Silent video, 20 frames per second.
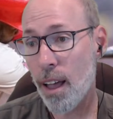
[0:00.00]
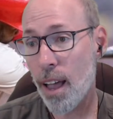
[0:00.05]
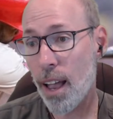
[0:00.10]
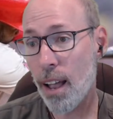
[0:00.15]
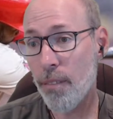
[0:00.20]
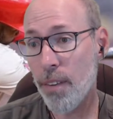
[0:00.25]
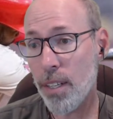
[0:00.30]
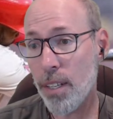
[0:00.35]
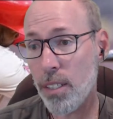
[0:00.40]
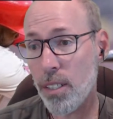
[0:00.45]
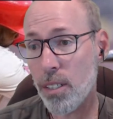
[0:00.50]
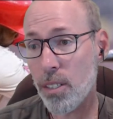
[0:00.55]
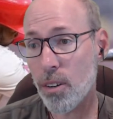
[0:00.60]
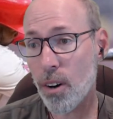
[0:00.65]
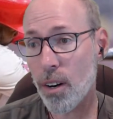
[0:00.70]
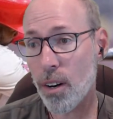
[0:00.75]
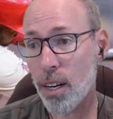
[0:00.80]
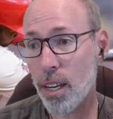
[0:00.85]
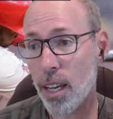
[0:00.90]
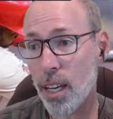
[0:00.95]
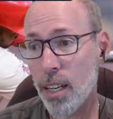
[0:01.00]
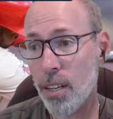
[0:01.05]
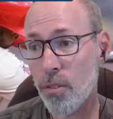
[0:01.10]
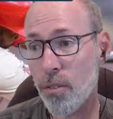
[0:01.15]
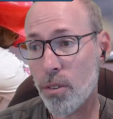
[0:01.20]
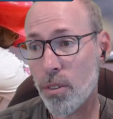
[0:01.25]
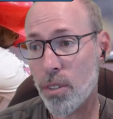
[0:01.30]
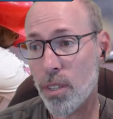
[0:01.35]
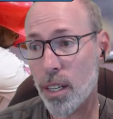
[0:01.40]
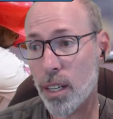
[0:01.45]
And this is starting to get
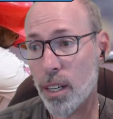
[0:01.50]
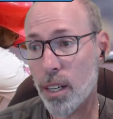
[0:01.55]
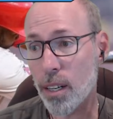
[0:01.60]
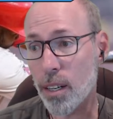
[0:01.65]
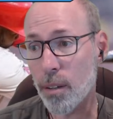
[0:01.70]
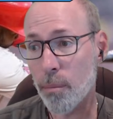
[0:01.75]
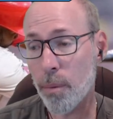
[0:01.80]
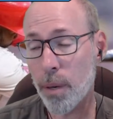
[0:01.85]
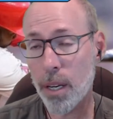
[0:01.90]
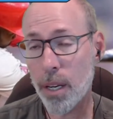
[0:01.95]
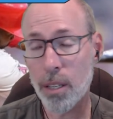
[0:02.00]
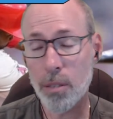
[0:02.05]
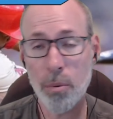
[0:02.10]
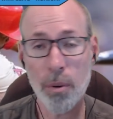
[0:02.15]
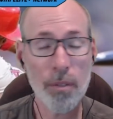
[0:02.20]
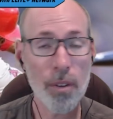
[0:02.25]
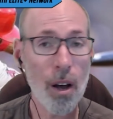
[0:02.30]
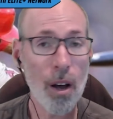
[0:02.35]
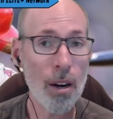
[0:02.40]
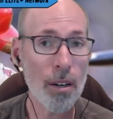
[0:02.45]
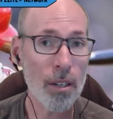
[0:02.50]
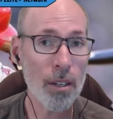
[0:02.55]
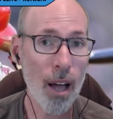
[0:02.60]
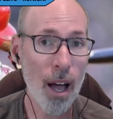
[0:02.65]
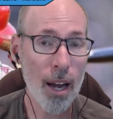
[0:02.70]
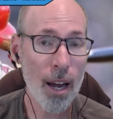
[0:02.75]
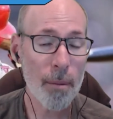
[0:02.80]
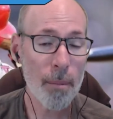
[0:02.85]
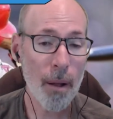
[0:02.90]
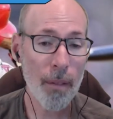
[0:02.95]
interesting here because we've talked a
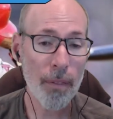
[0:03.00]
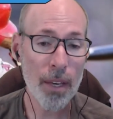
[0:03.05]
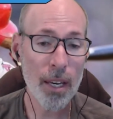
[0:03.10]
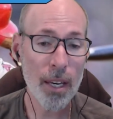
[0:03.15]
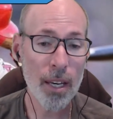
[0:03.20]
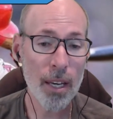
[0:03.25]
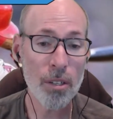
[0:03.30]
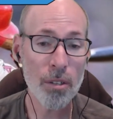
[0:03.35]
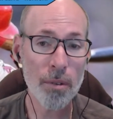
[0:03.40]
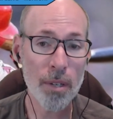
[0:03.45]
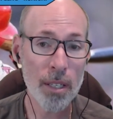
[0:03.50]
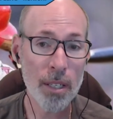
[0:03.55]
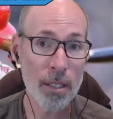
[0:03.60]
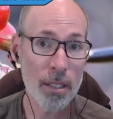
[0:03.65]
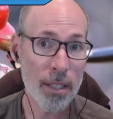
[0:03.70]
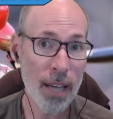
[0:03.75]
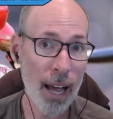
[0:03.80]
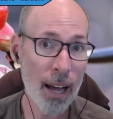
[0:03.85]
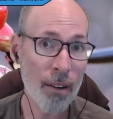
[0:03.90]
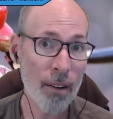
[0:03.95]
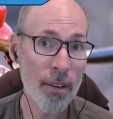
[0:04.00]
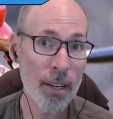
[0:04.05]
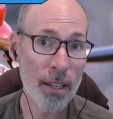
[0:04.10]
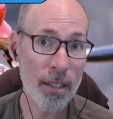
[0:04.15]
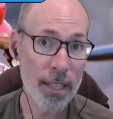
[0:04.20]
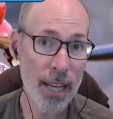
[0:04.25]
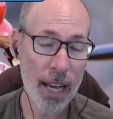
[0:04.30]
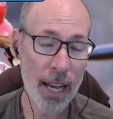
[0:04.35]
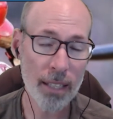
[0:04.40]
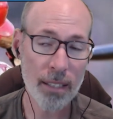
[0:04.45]
lot about the injuries down in
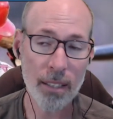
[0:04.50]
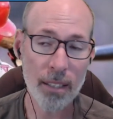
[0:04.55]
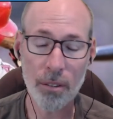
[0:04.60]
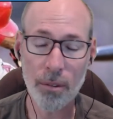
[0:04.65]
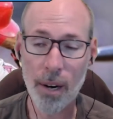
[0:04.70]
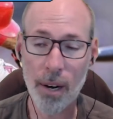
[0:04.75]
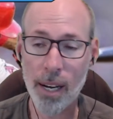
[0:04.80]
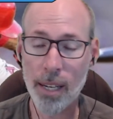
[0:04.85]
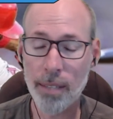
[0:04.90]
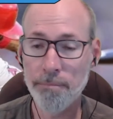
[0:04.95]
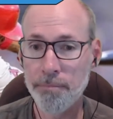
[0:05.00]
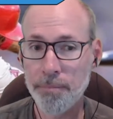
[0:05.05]
Texas, right?